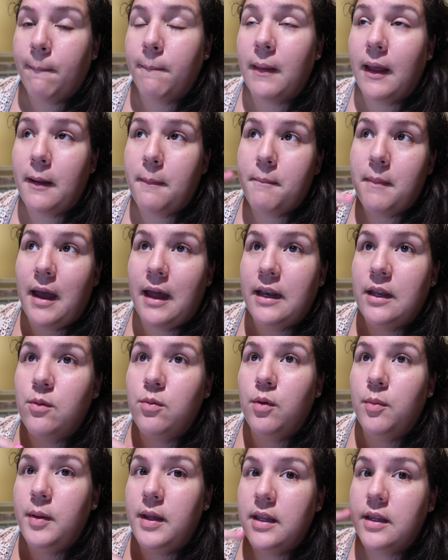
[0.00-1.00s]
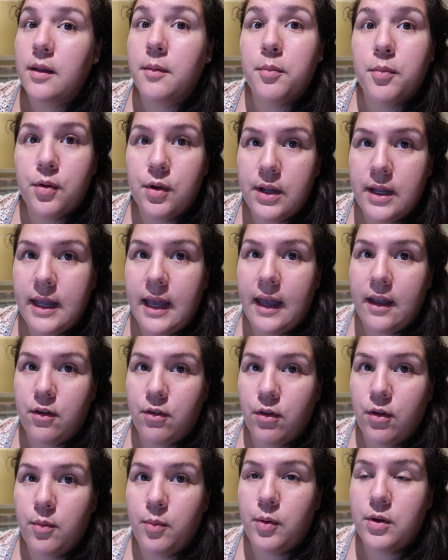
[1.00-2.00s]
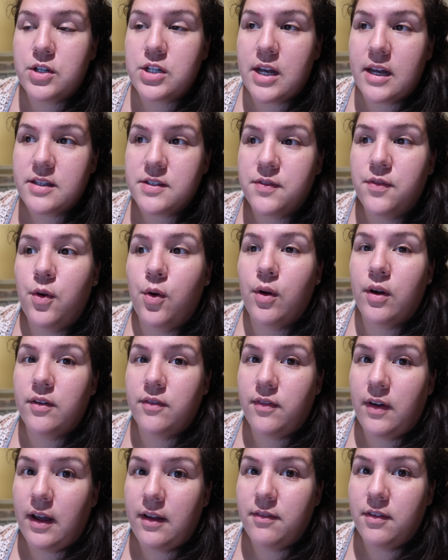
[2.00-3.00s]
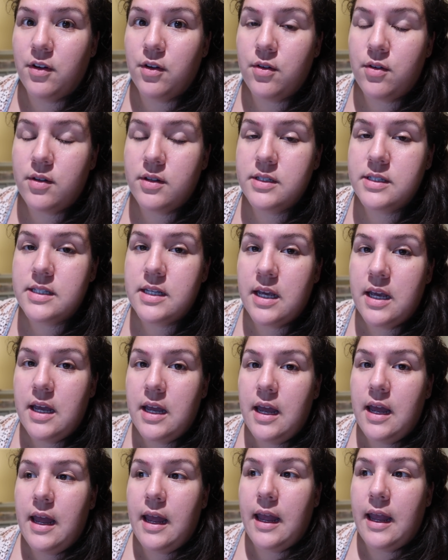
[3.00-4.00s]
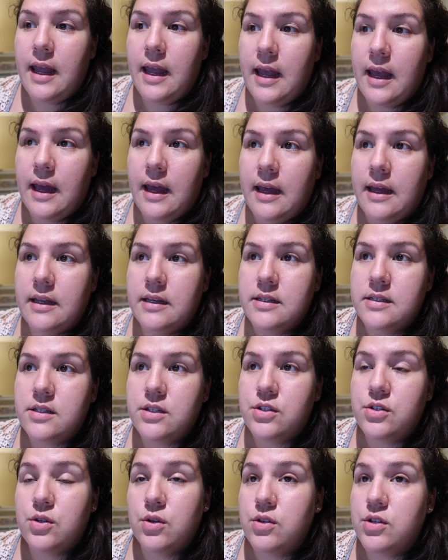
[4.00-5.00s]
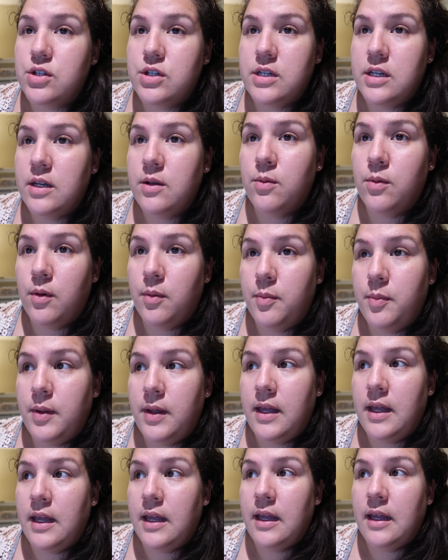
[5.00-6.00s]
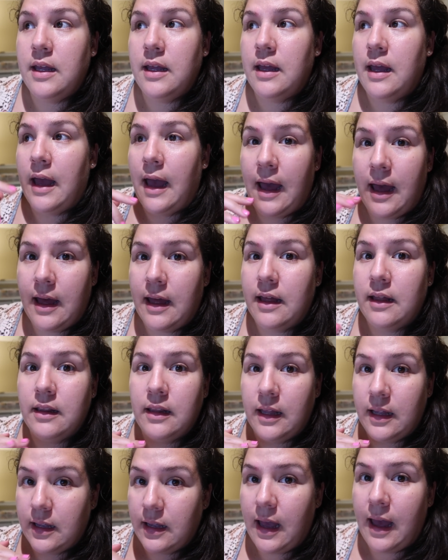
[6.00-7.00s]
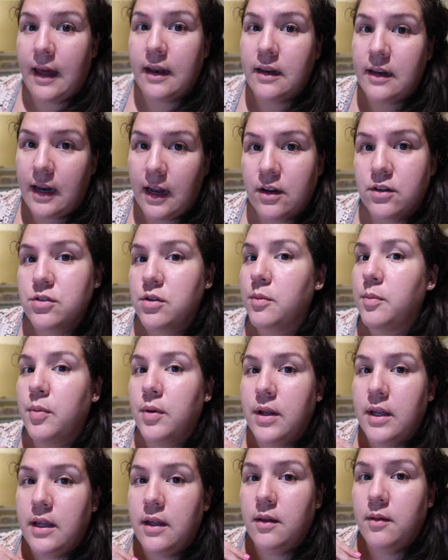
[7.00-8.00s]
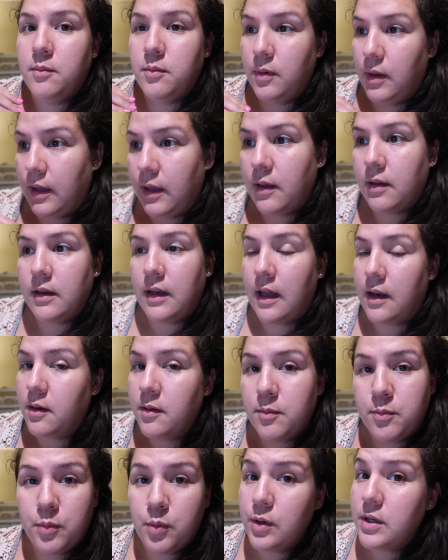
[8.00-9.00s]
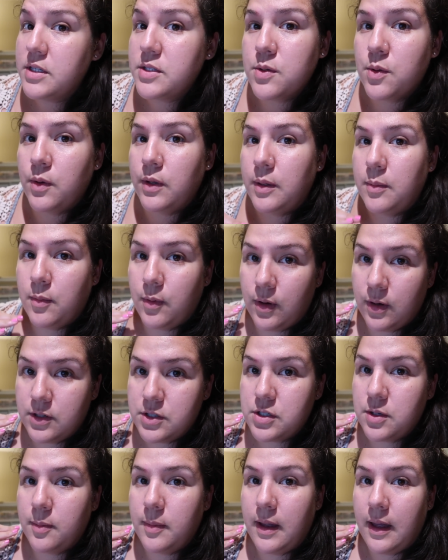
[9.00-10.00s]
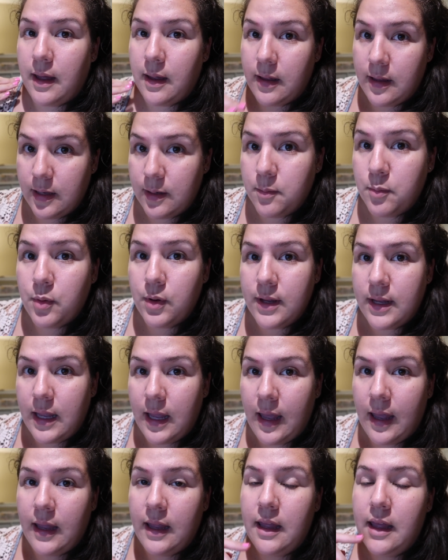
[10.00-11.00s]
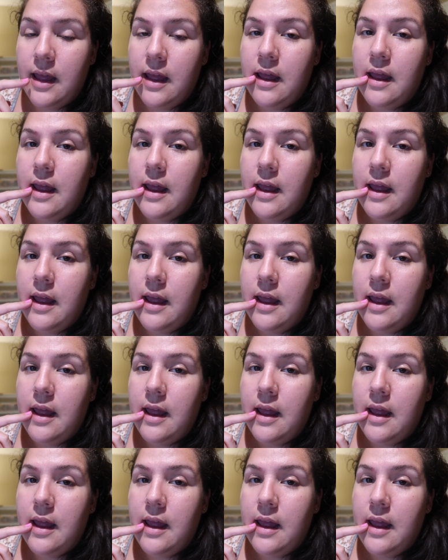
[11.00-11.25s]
like Maddie will be in the pre-K group, which has four and five year olds. And so she will be at like at an actual pre like not at preschool anymore. She'll be at in pre-K